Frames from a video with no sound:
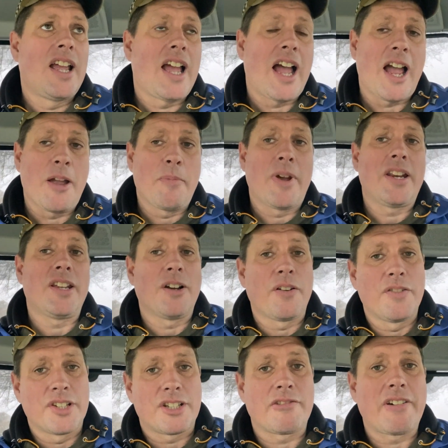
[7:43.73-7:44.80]
how many
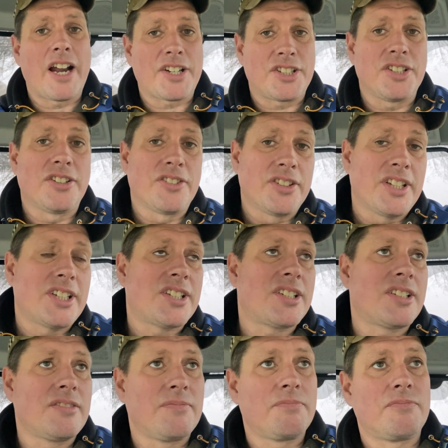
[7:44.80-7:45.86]
of us are actually on this
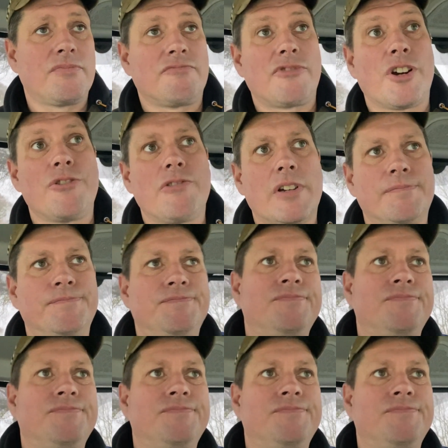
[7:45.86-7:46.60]
road run.